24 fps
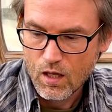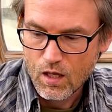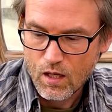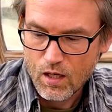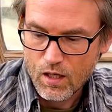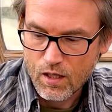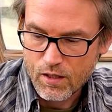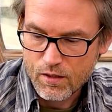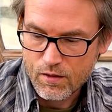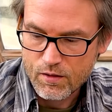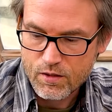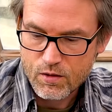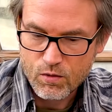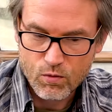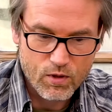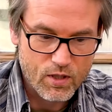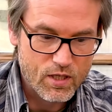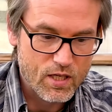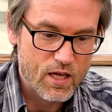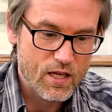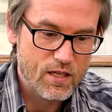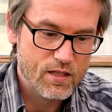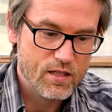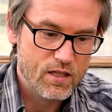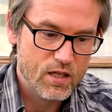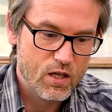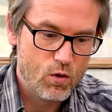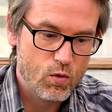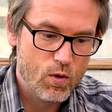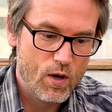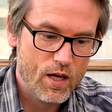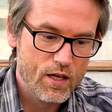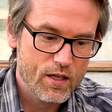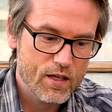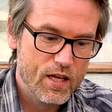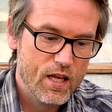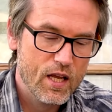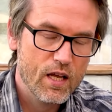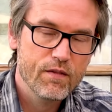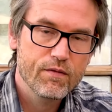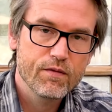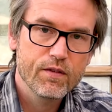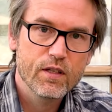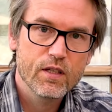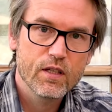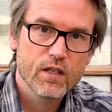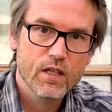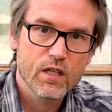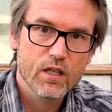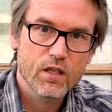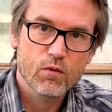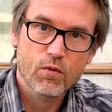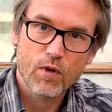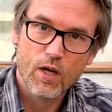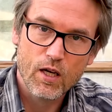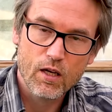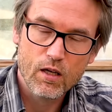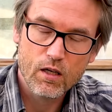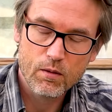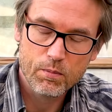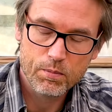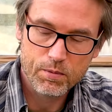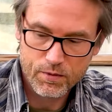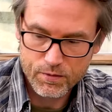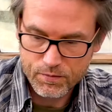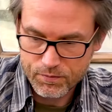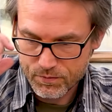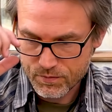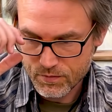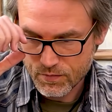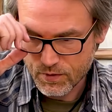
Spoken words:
So it has a quite heavy dry hop,